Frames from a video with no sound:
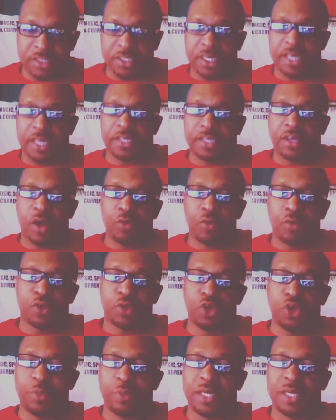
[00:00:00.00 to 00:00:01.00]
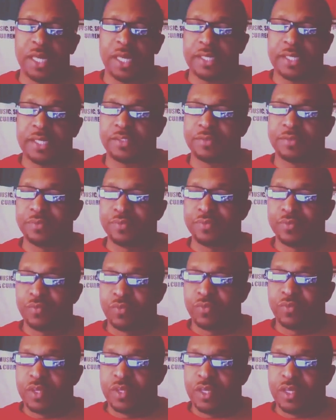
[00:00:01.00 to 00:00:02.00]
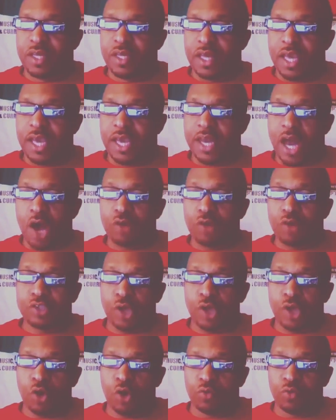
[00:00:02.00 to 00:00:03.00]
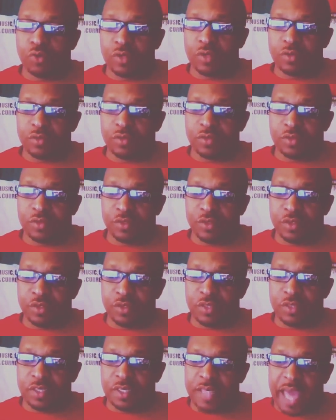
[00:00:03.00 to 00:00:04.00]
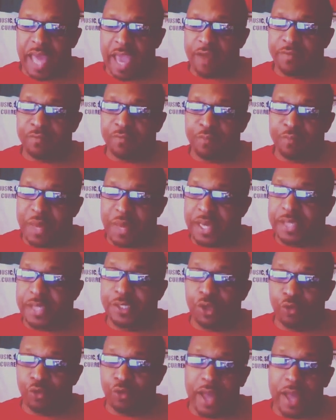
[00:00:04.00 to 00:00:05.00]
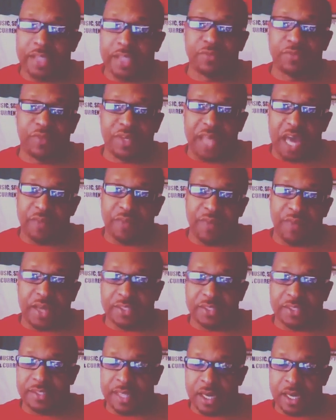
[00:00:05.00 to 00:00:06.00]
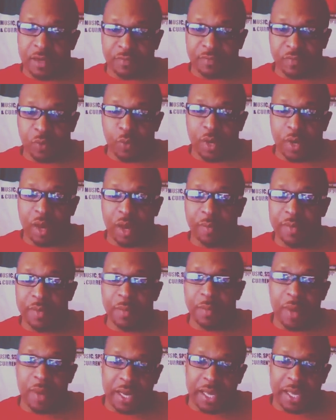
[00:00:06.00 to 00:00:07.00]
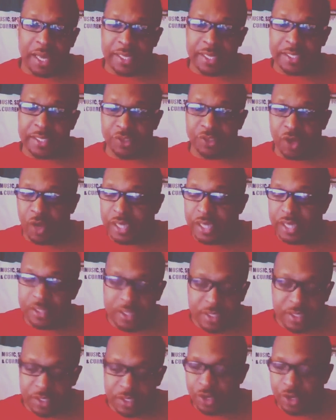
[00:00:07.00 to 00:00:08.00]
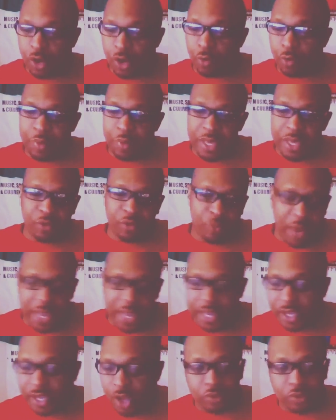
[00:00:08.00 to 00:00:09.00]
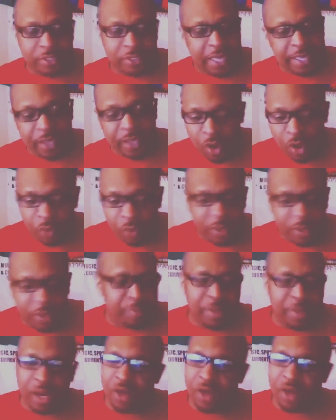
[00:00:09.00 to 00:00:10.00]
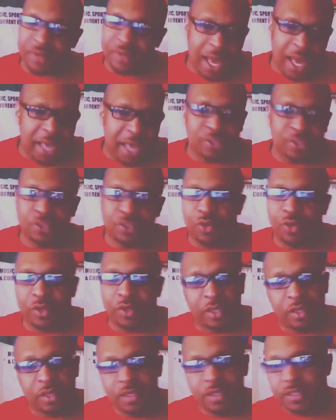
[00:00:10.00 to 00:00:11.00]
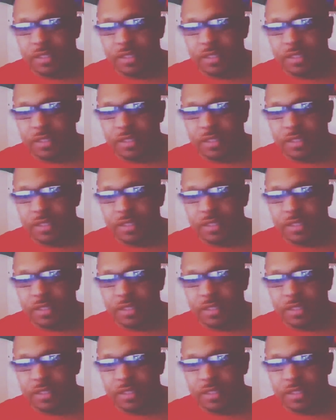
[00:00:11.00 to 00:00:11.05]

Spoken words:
skit on Cuban Linx, it also gave Biggie direction for Life After Death. And what I mean by that is, you know, he's, you know, Ray and Ghost like, yo, they been off Nas joint, the